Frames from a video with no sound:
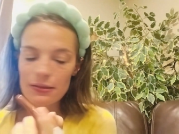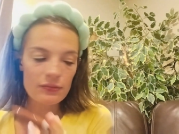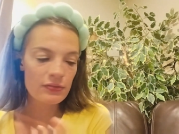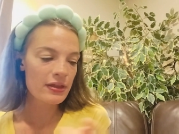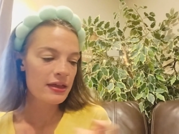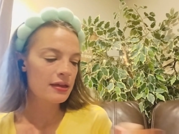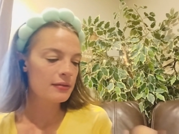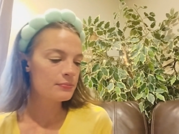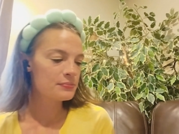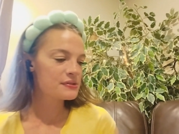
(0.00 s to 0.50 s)
the
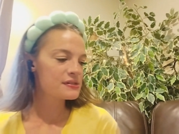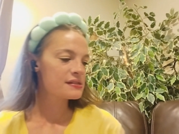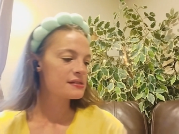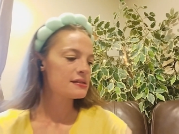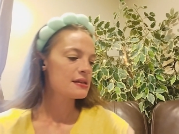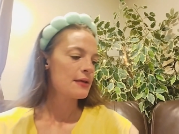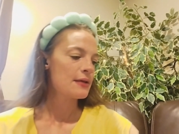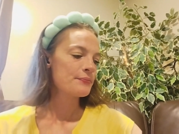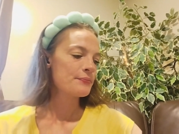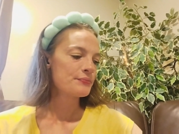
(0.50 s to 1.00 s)

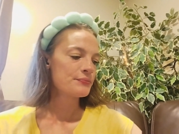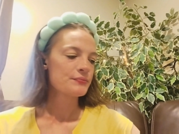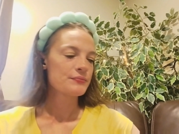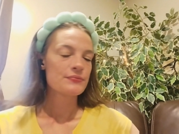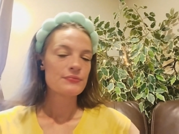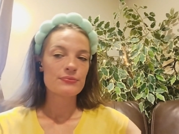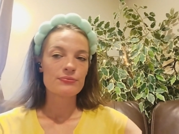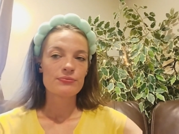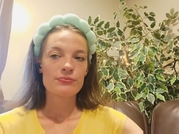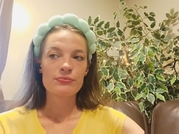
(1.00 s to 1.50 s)
lips,
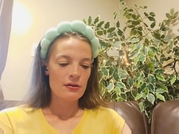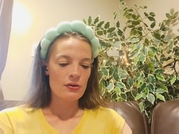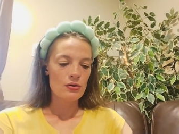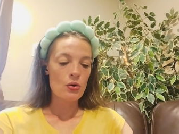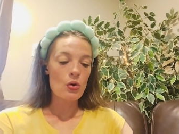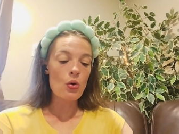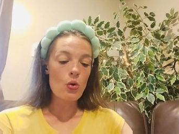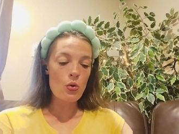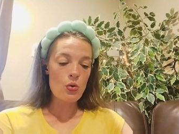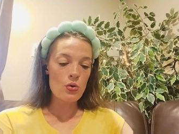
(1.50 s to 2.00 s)

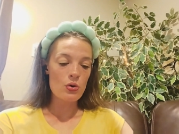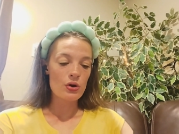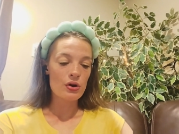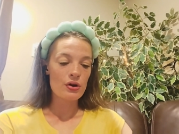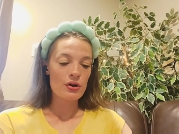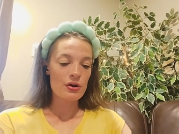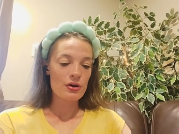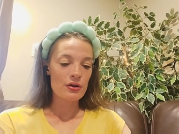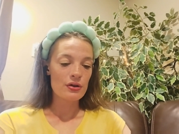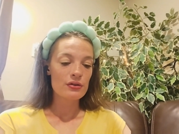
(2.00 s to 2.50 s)

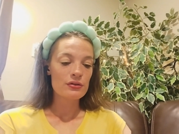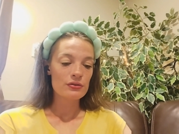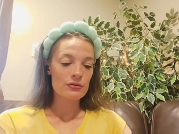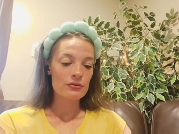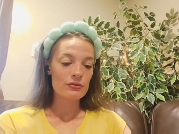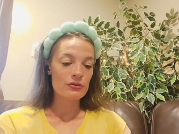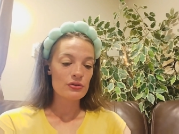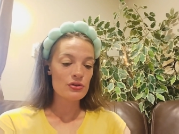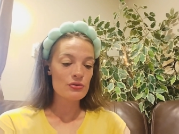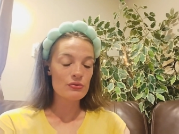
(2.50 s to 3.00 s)
or
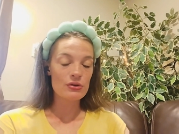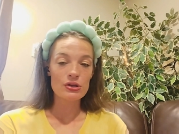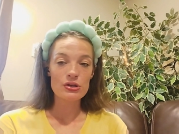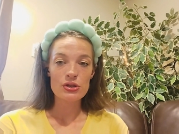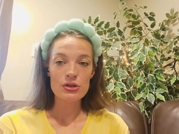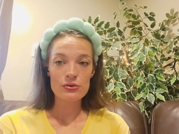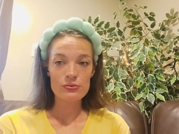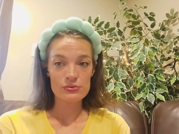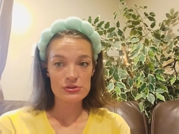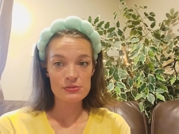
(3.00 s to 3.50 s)
you
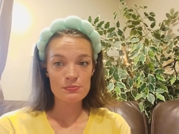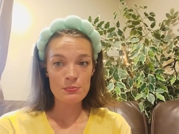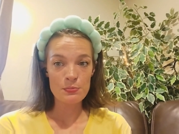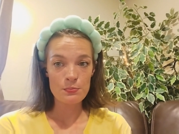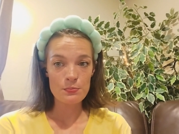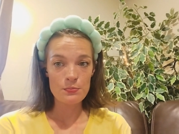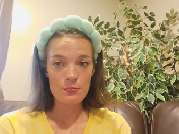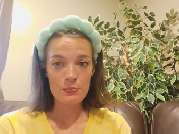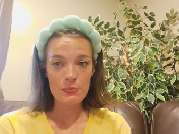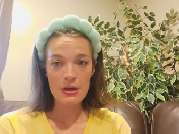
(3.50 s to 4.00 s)
can use
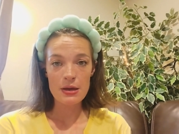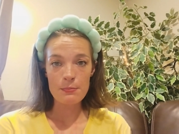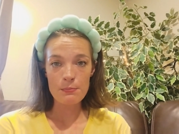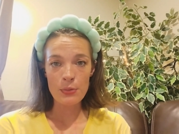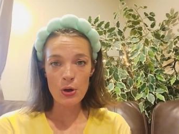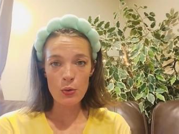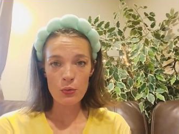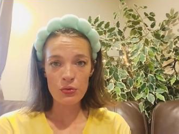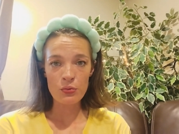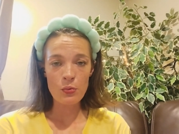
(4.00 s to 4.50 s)

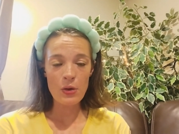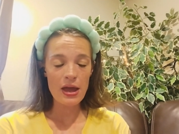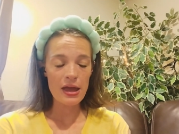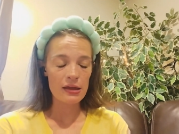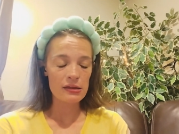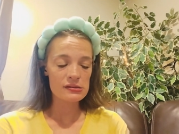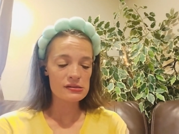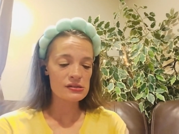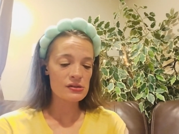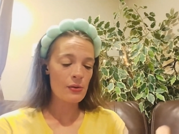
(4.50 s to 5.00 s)
it both
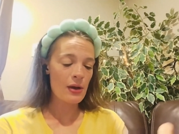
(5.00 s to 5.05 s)
ways.